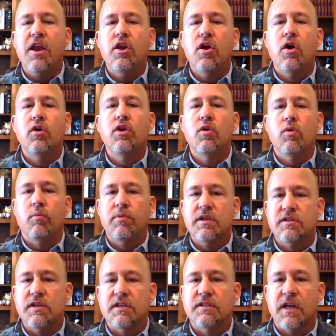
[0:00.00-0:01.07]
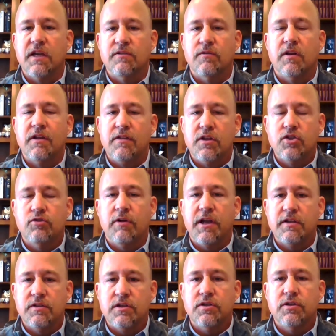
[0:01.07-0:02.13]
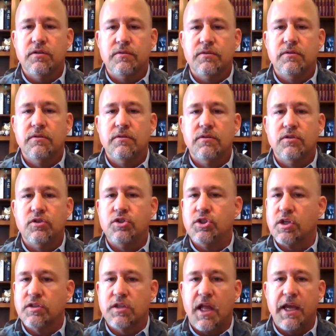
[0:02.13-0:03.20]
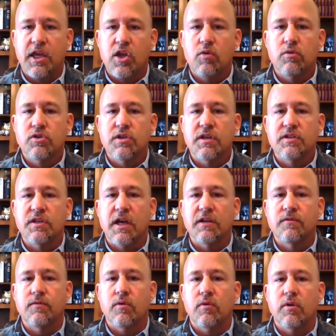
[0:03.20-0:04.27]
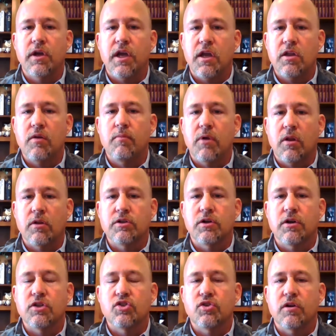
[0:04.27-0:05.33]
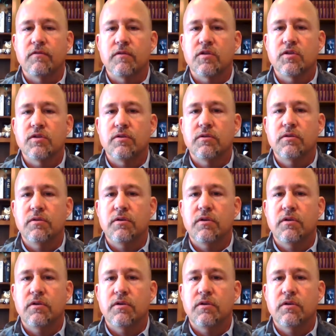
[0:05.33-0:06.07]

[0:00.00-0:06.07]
I know you will be successful in this transition, just like you were successful in your military service.